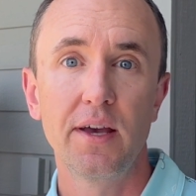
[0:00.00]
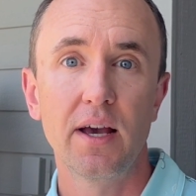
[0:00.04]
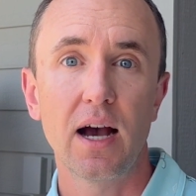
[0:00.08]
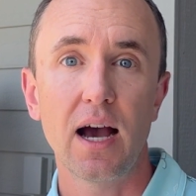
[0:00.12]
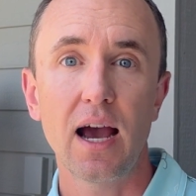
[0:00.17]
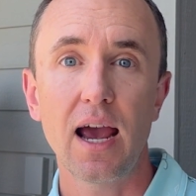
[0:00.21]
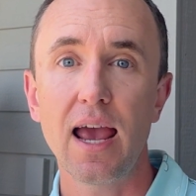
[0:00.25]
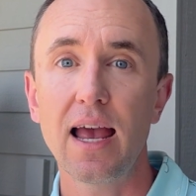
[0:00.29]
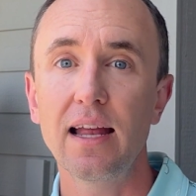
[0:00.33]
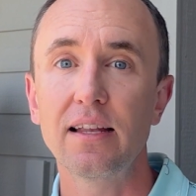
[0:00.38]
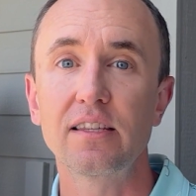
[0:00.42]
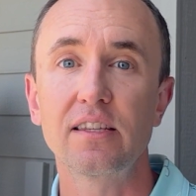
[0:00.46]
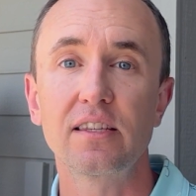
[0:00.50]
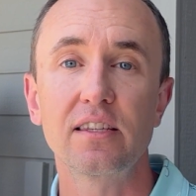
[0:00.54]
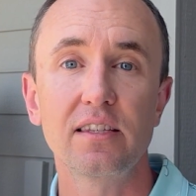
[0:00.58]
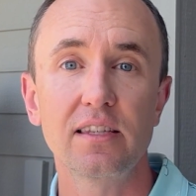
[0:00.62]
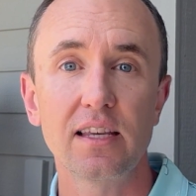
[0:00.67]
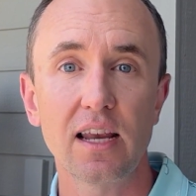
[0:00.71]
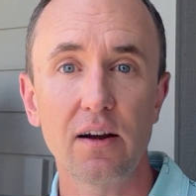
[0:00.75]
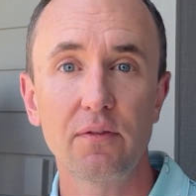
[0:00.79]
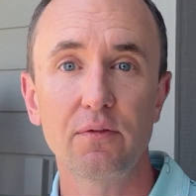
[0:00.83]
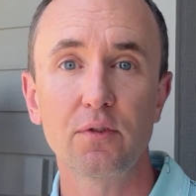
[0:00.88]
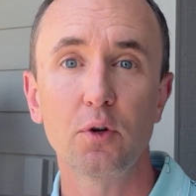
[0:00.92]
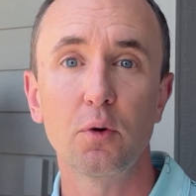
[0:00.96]
I had
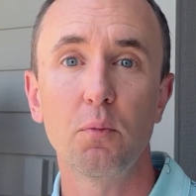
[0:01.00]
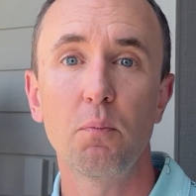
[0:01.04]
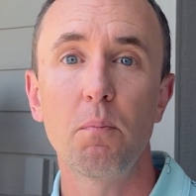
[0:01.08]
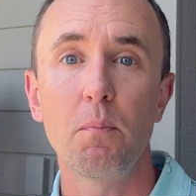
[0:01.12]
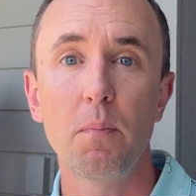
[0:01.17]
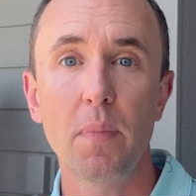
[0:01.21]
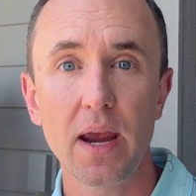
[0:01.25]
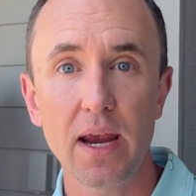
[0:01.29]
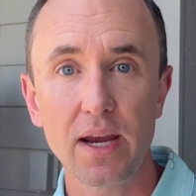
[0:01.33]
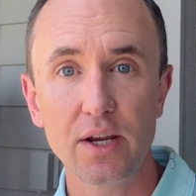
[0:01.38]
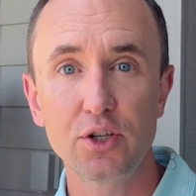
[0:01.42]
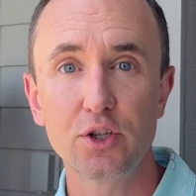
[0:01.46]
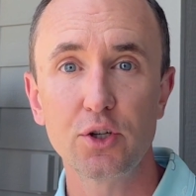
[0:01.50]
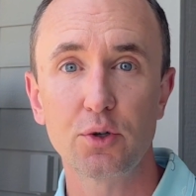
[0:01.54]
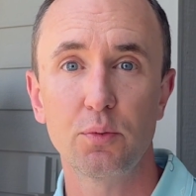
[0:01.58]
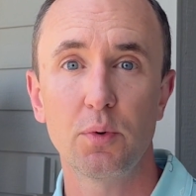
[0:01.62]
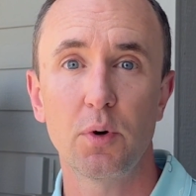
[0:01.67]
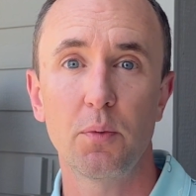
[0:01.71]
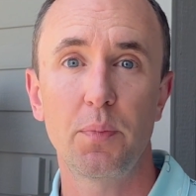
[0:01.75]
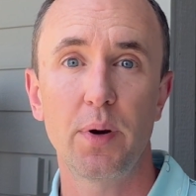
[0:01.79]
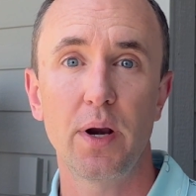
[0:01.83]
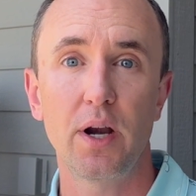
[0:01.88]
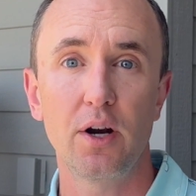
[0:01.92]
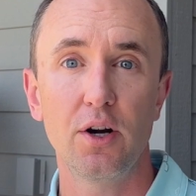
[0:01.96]
several major
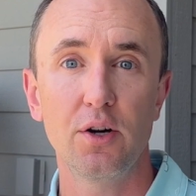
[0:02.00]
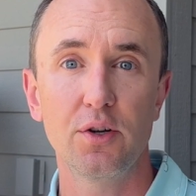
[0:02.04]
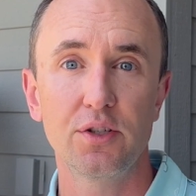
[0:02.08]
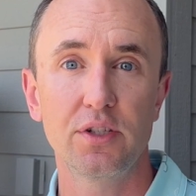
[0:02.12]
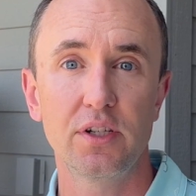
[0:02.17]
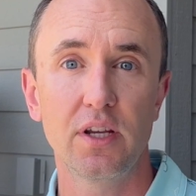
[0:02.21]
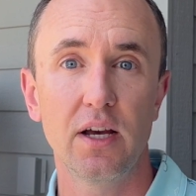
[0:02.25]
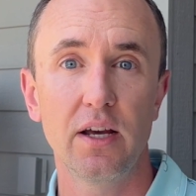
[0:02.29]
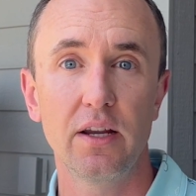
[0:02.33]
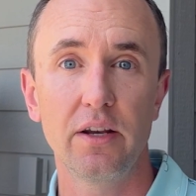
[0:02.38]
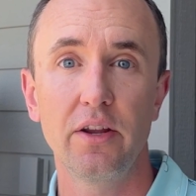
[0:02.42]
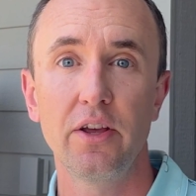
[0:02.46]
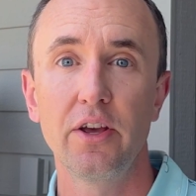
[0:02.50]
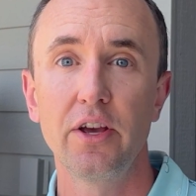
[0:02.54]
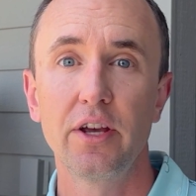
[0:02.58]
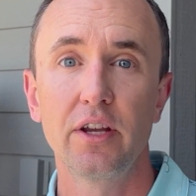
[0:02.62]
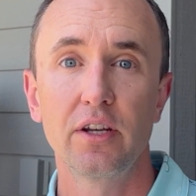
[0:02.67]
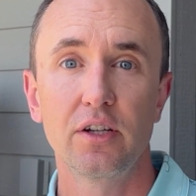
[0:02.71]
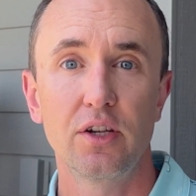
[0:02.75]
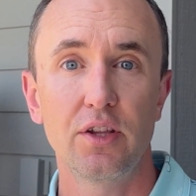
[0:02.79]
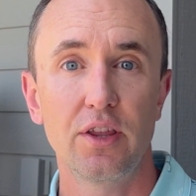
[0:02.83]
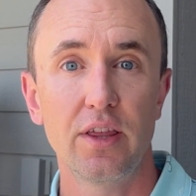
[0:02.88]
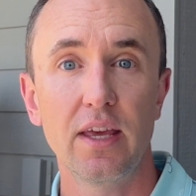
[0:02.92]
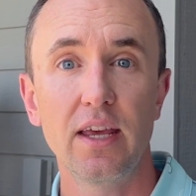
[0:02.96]
repairs done
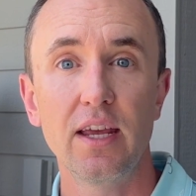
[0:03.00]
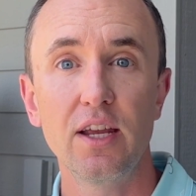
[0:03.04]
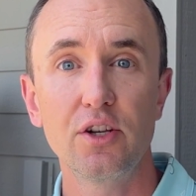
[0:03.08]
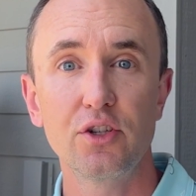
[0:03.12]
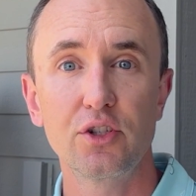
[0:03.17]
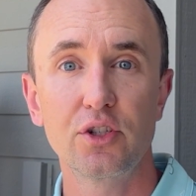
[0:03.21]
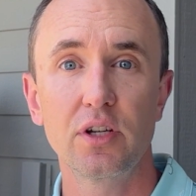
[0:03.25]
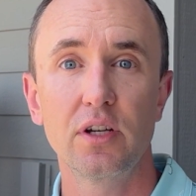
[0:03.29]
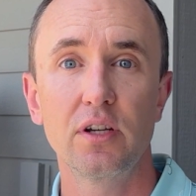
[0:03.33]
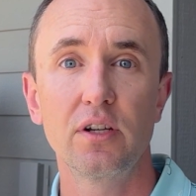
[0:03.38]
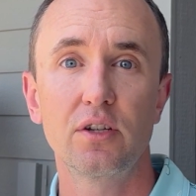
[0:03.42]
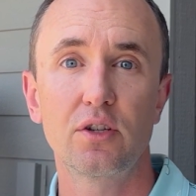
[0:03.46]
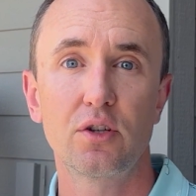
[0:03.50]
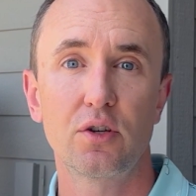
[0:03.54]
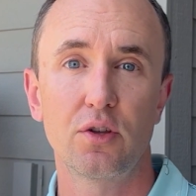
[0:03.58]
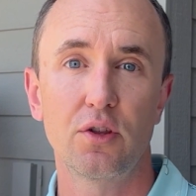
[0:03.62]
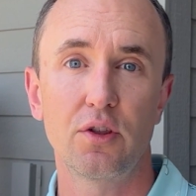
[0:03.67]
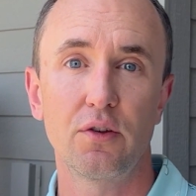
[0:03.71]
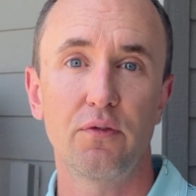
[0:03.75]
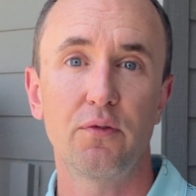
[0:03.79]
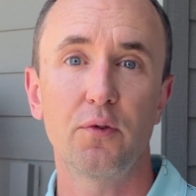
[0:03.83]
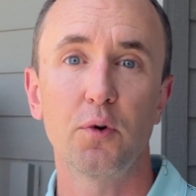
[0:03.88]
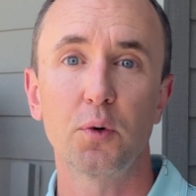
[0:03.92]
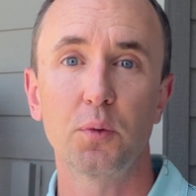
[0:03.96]
to the engine, to
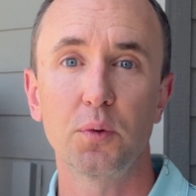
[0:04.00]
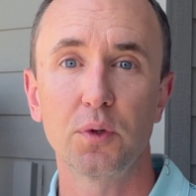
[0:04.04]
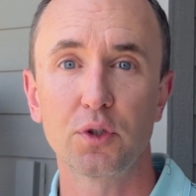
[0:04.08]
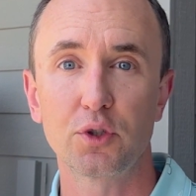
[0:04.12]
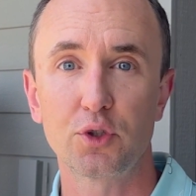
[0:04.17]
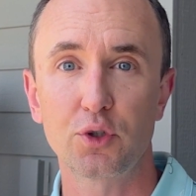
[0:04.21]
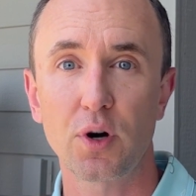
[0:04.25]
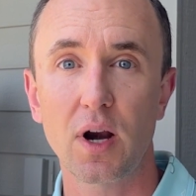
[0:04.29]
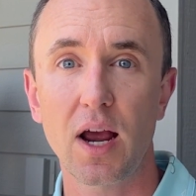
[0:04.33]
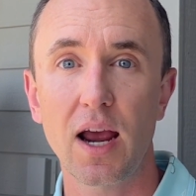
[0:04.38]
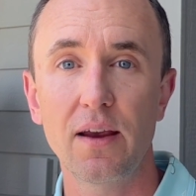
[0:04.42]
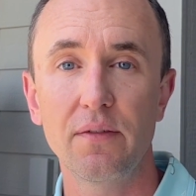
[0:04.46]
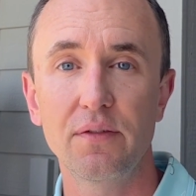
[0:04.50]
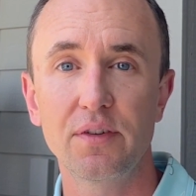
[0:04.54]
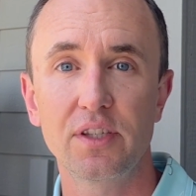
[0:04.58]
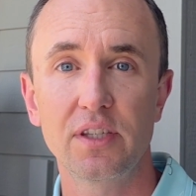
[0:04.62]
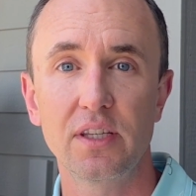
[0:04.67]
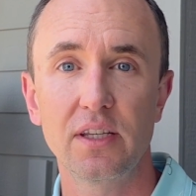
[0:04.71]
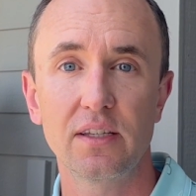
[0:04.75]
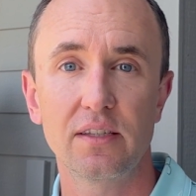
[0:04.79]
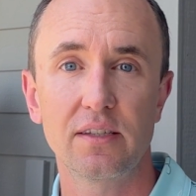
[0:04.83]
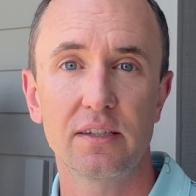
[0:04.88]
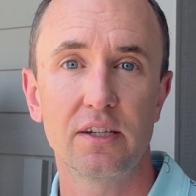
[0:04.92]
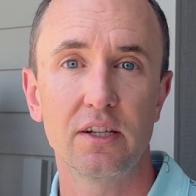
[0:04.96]
the four-wheel drive
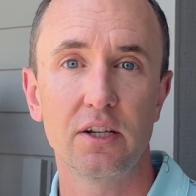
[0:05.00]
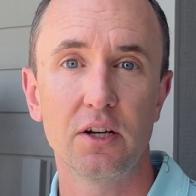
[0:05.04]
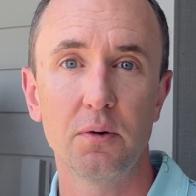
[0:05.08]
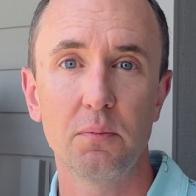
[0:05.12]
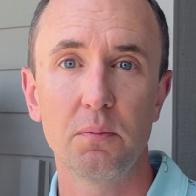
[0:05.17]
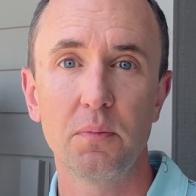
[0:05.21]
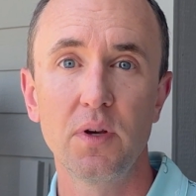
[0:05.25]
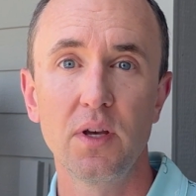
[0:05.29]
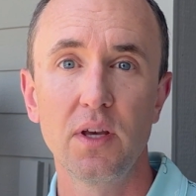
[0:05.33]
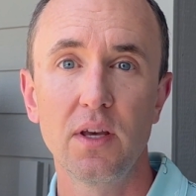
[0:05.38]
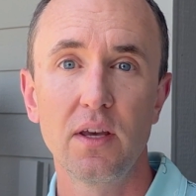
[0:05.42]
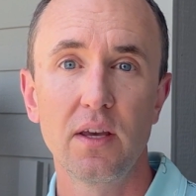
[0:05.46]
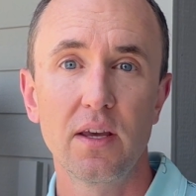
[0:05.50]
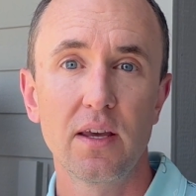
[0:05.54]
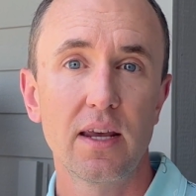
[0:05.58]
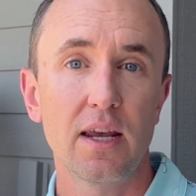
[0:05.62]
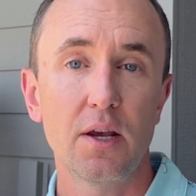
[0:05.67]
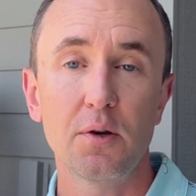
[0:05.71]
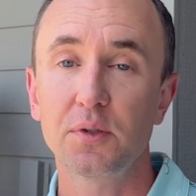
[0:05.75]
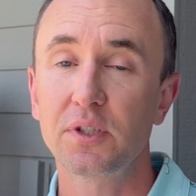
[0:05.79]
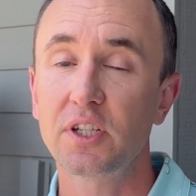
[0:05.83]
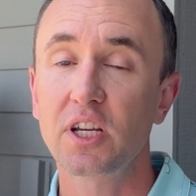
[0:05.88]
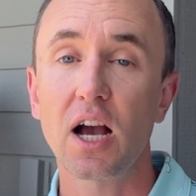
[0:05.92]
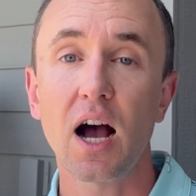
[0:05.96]
system.
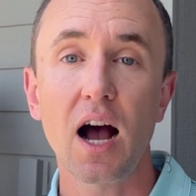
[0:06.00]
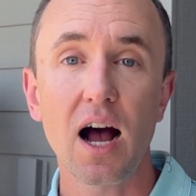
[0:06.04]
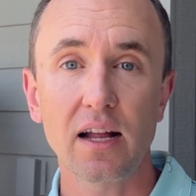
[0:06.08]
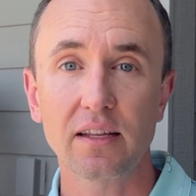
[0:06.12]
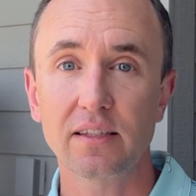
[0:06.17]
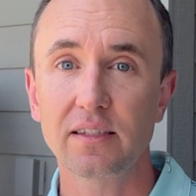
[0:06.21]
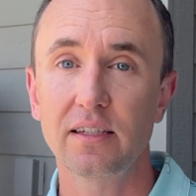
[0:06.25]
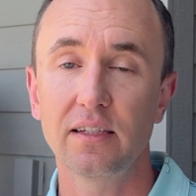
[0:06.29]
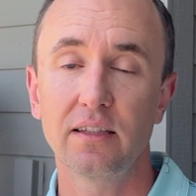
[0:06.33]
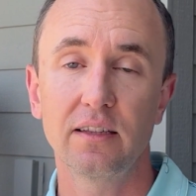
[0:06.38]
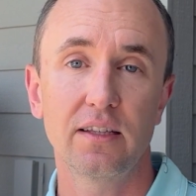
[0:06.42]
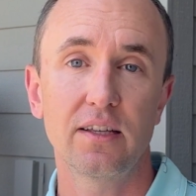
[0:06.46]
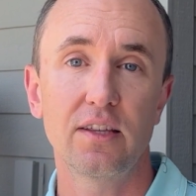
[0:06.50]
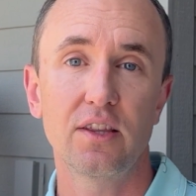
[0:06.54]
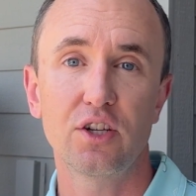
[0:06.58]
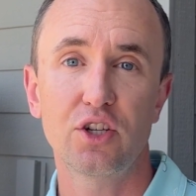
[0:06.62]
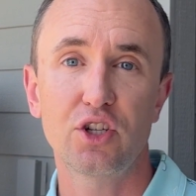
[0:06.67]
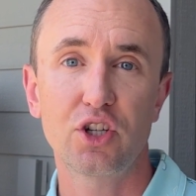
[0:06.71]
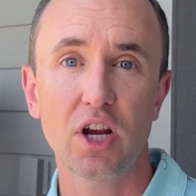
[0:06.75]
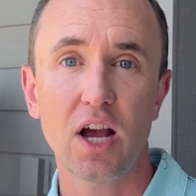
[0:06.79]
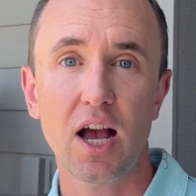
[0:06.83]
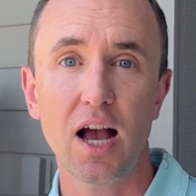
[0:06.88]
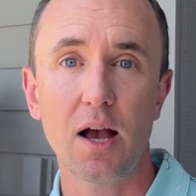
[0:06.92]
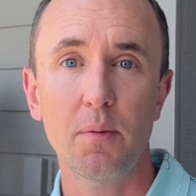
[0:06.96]
It was constantly in the
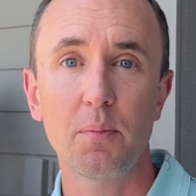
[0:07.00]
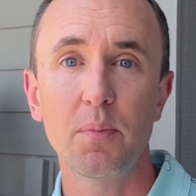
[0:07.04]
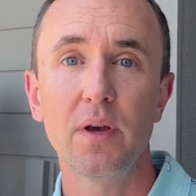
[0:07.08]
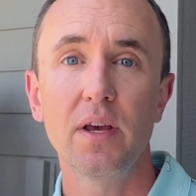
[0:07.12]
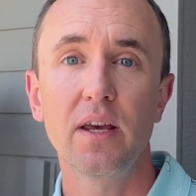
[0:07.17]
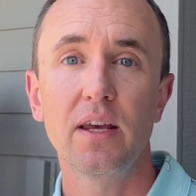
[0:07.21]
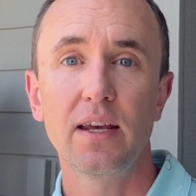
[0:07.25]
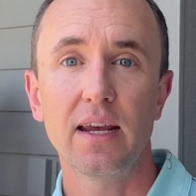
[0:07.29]
shop,